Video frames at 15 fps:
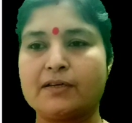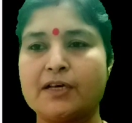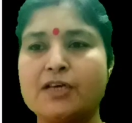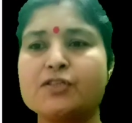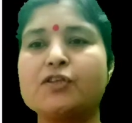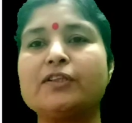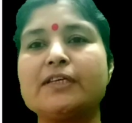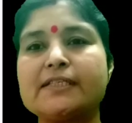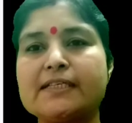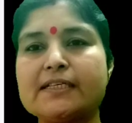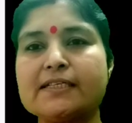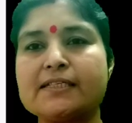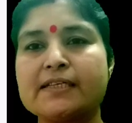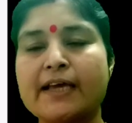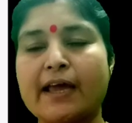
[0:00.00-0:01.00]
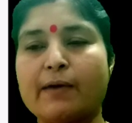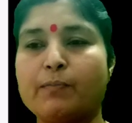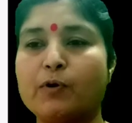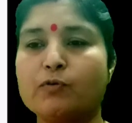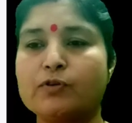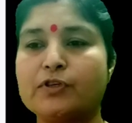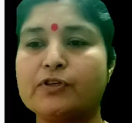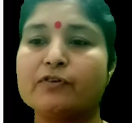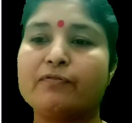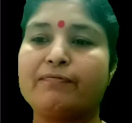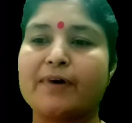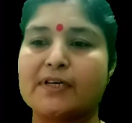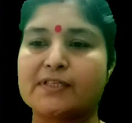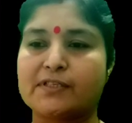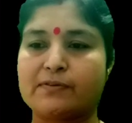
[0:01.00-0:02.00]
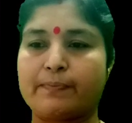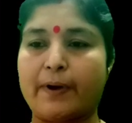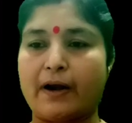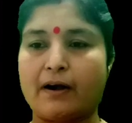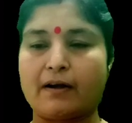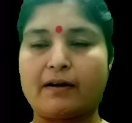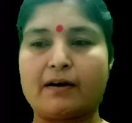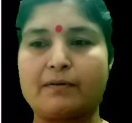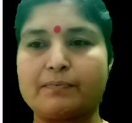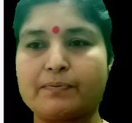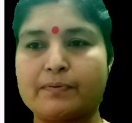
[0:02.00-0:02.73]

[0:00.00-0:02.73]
So this is about your first paragraph.